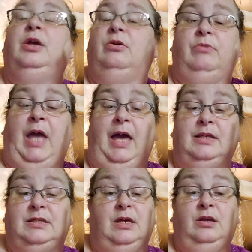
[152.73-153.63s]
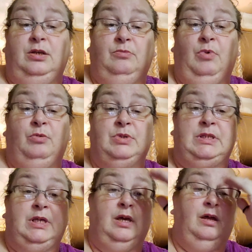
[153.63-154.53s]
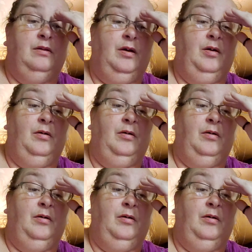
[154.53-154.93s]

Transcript: you can't see it and you won't see it